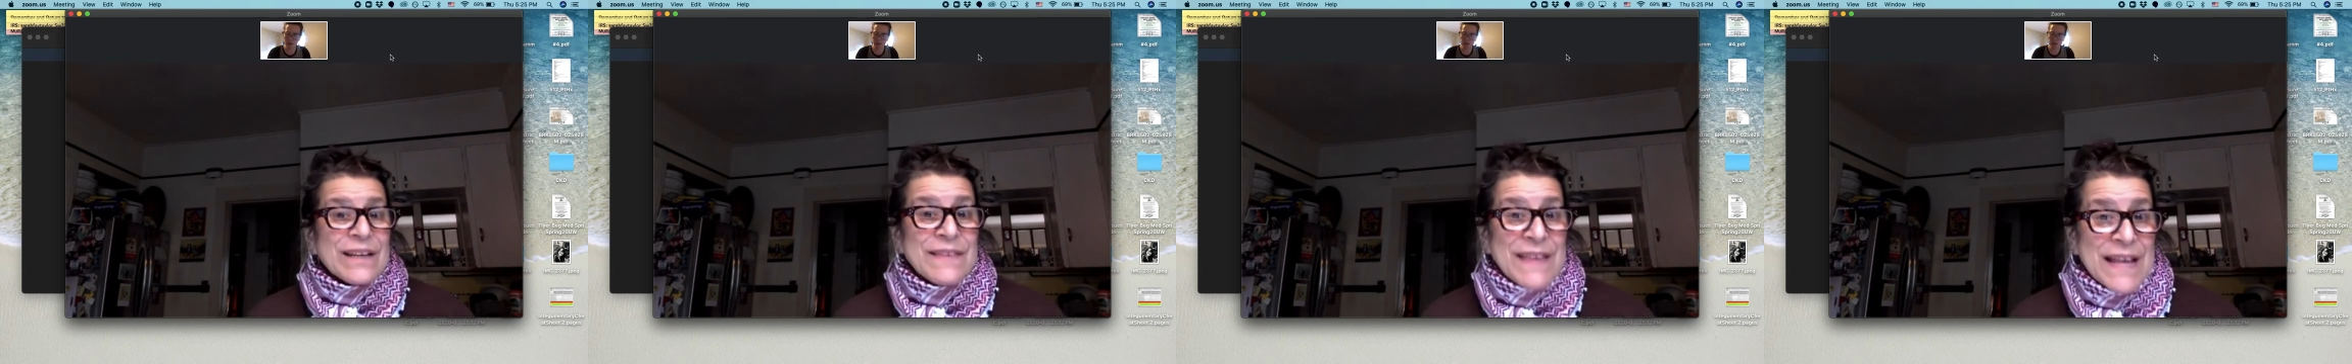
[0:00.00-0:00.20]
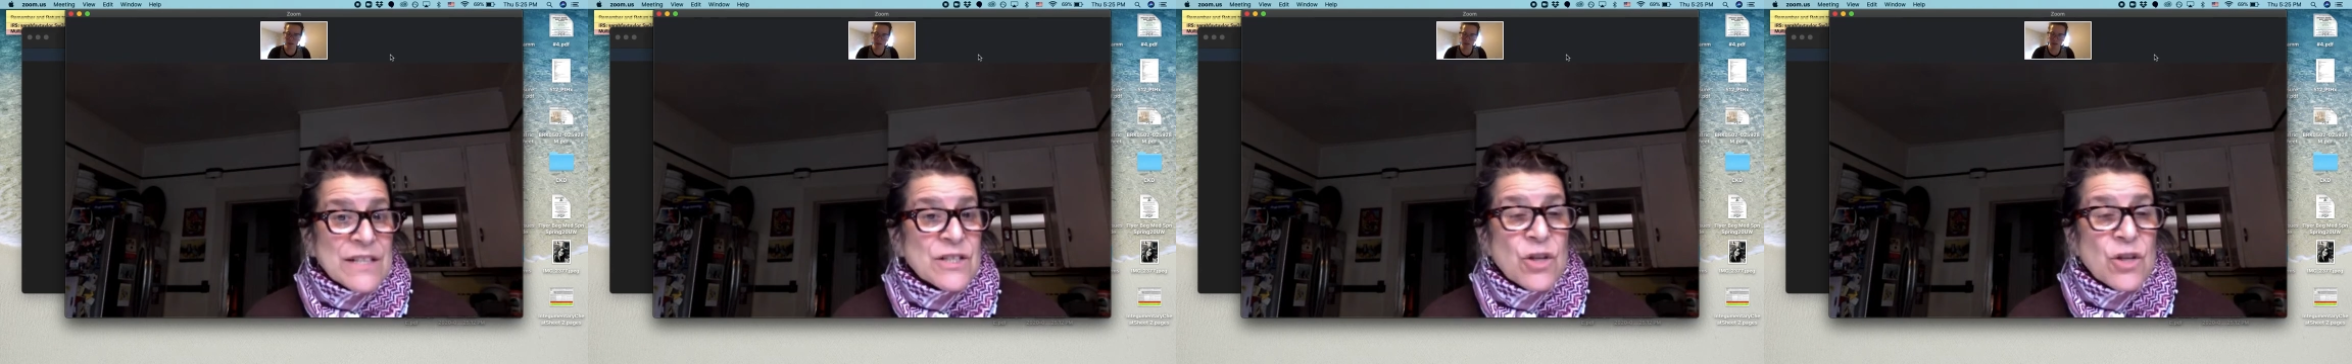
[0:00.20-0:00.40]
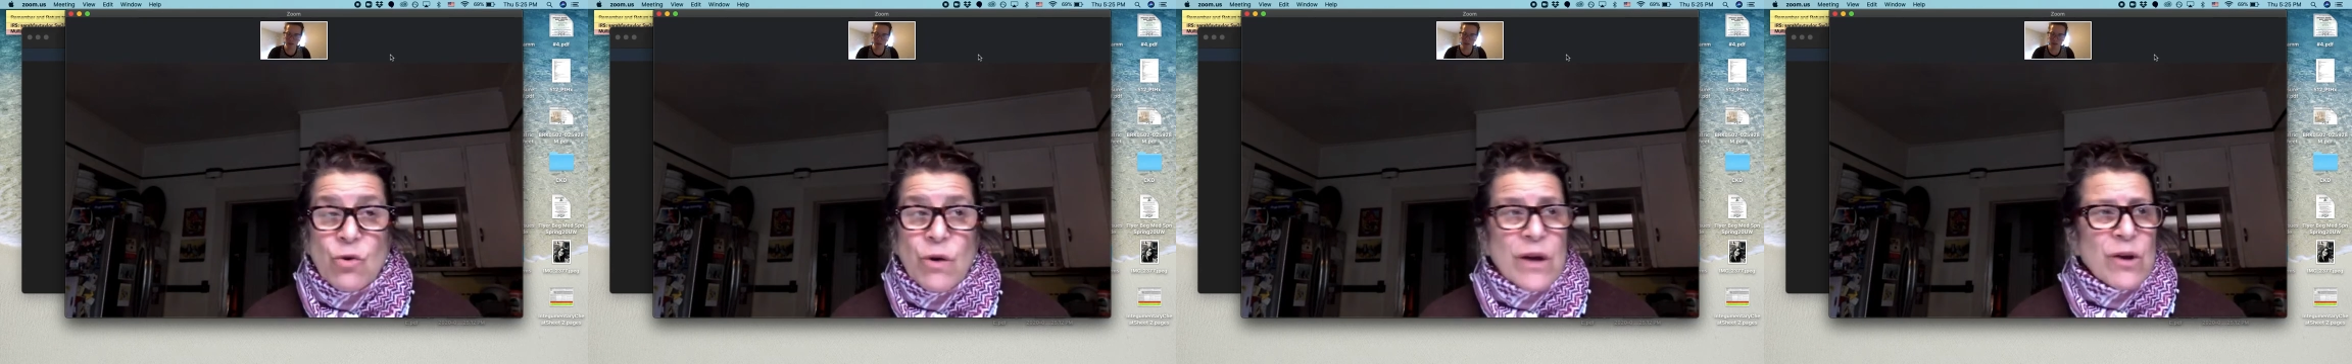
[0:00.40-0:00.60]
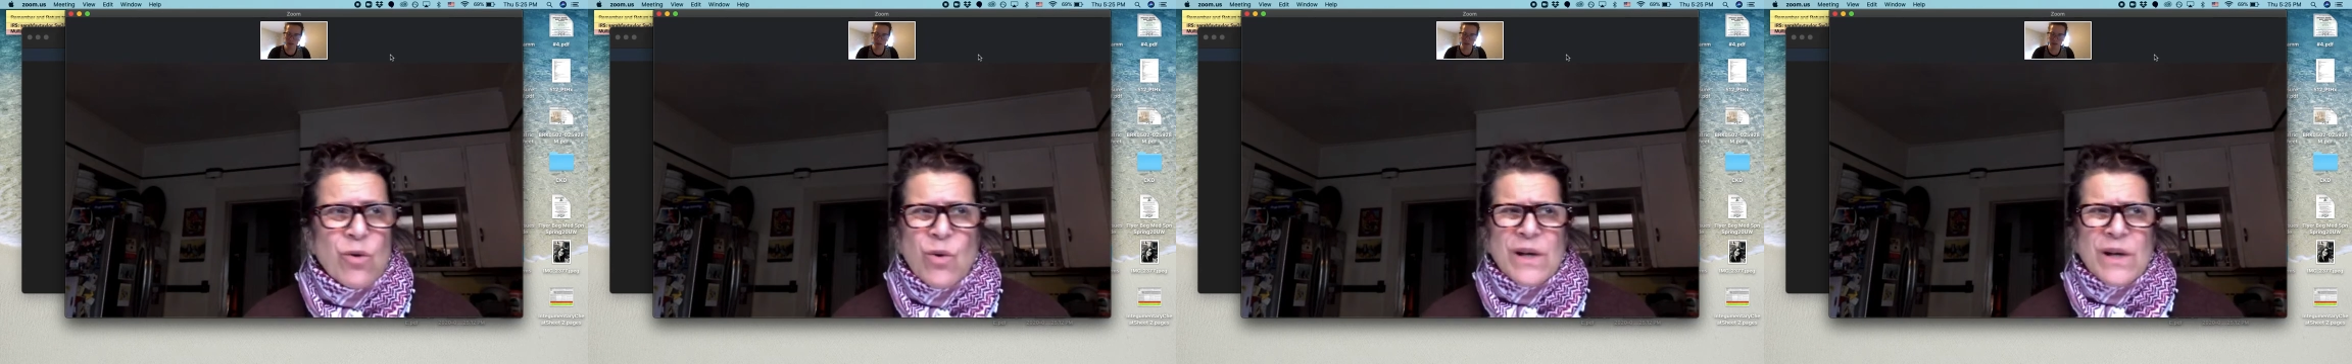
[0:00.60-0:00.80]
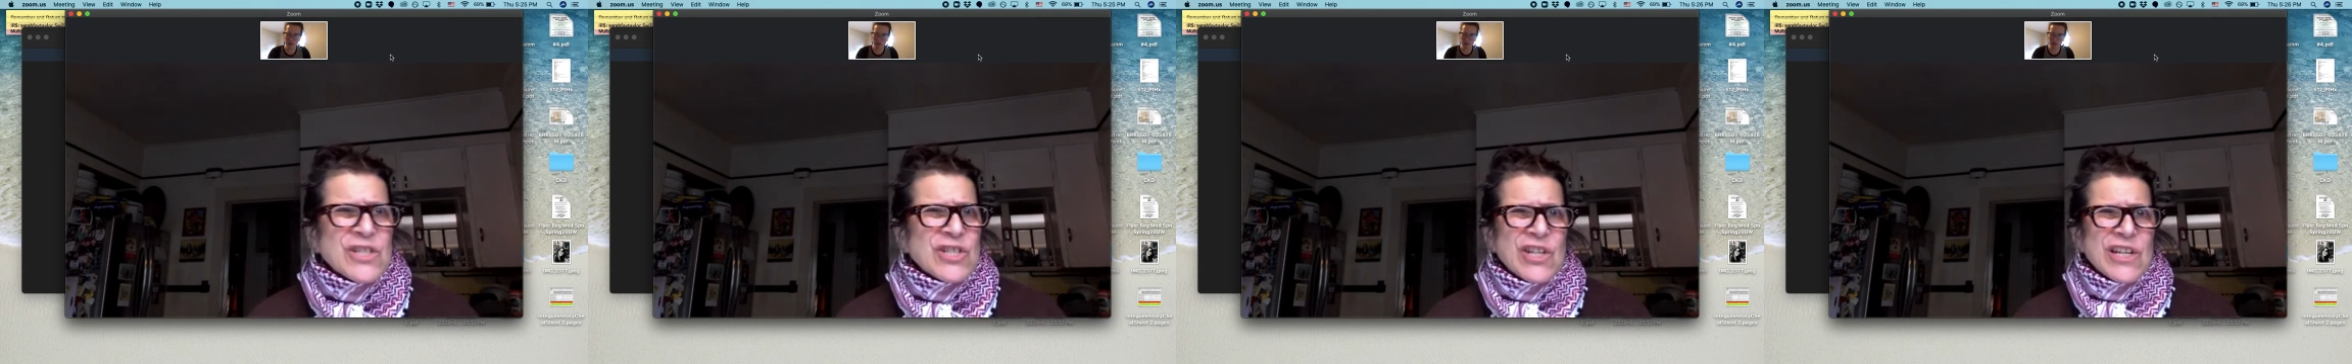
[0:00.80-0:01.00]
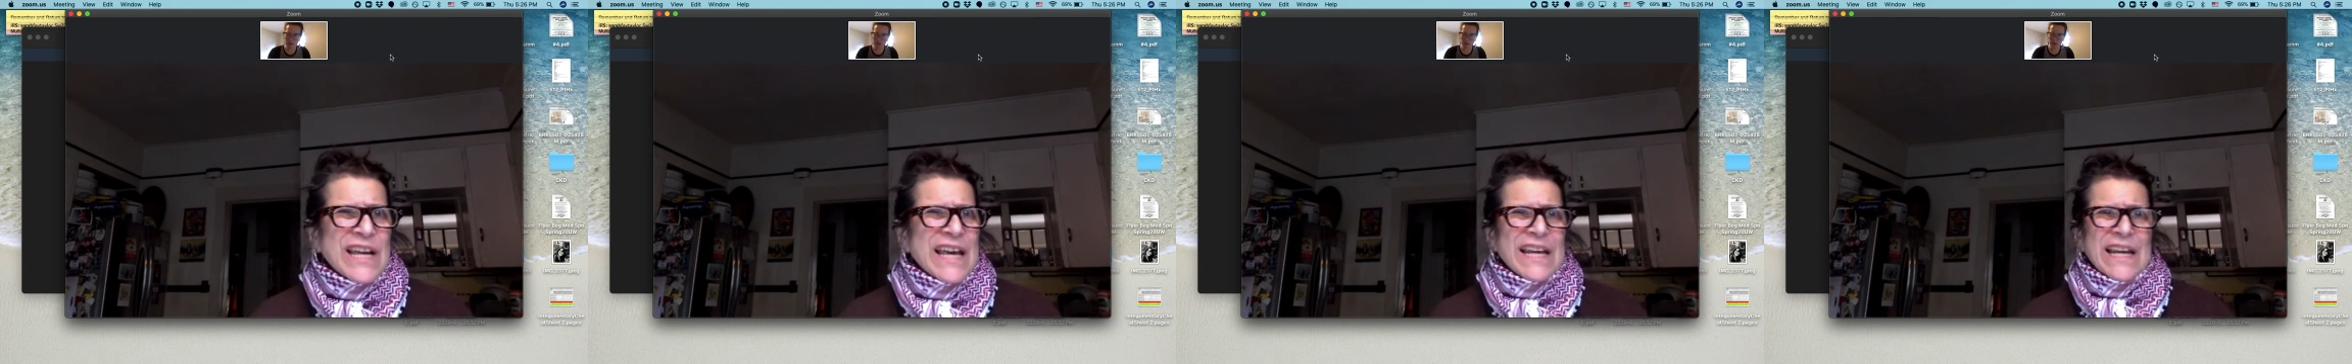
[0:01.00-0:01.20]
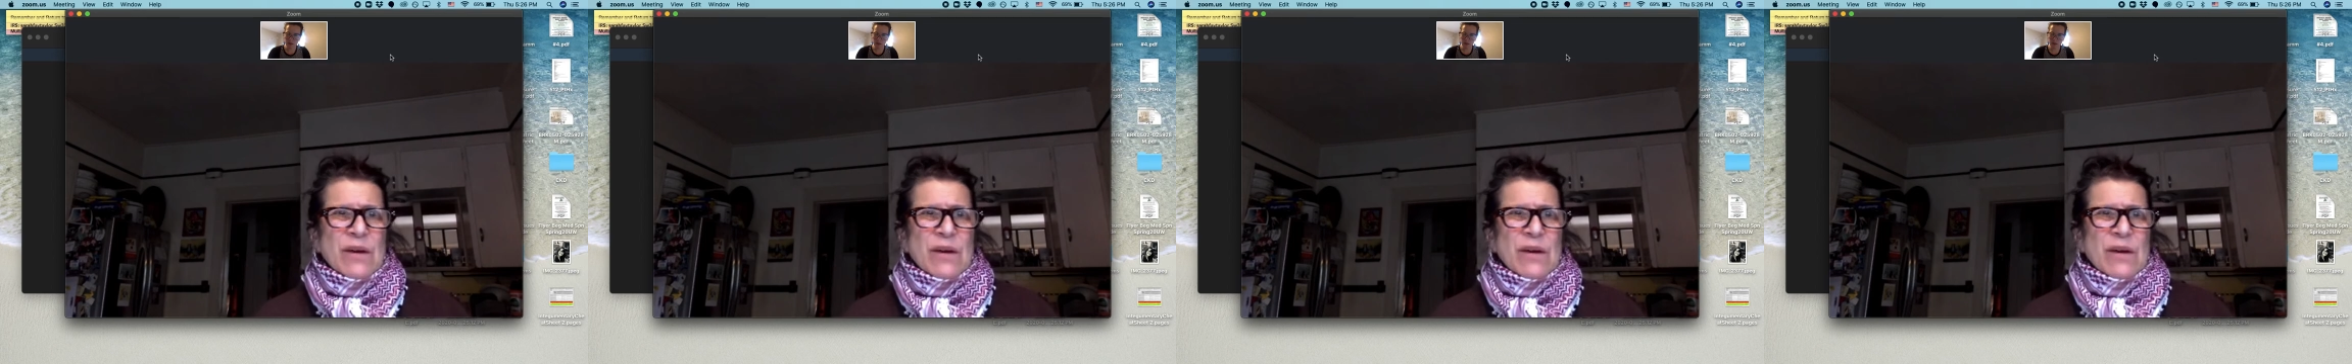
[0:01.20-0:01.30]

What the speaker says: That's a great question, and